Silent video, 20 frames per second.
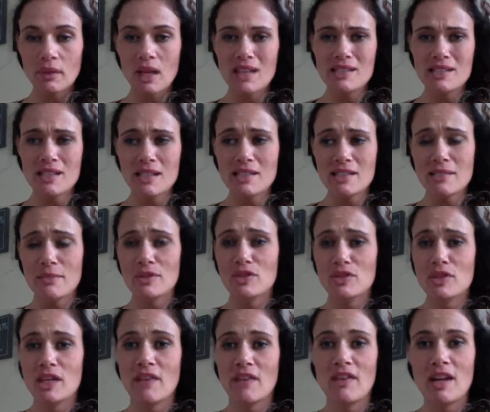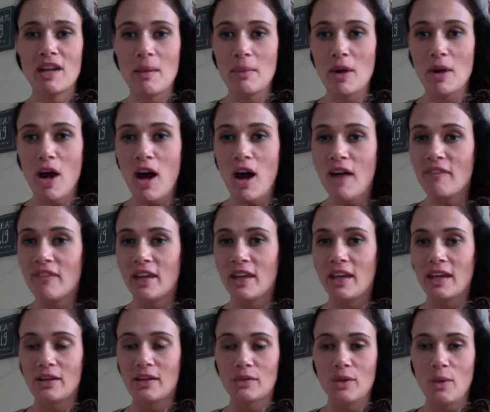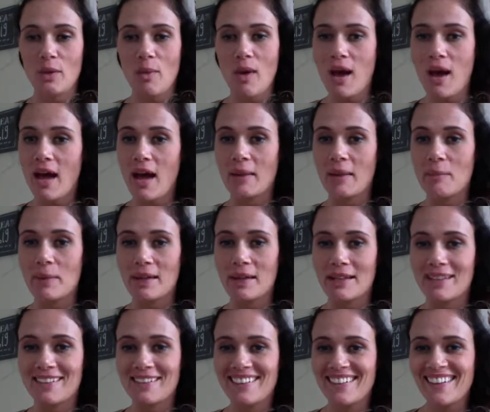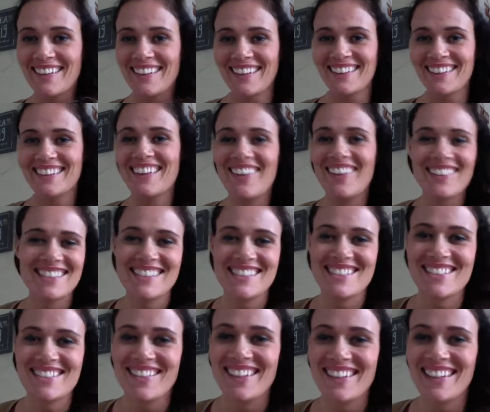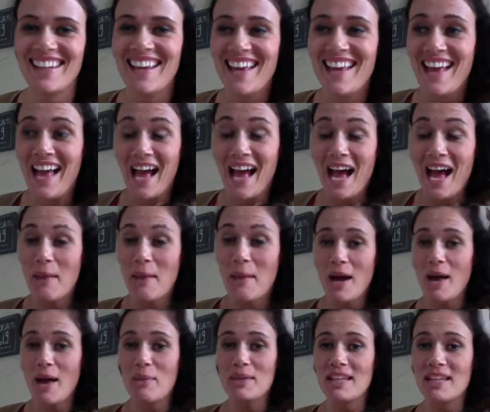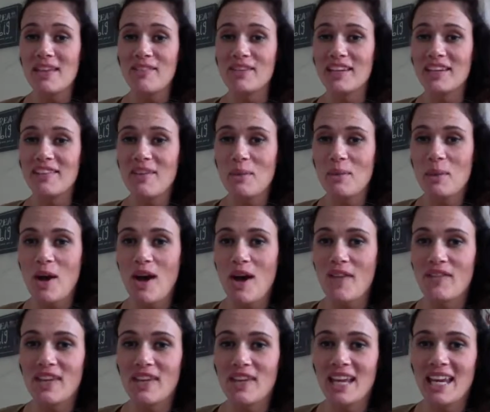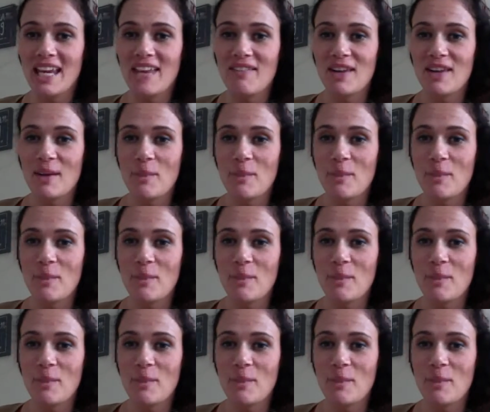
That's someone giving up coffee. I don't know why, but no, I'm just joking. I would never give up coffee. I gave it up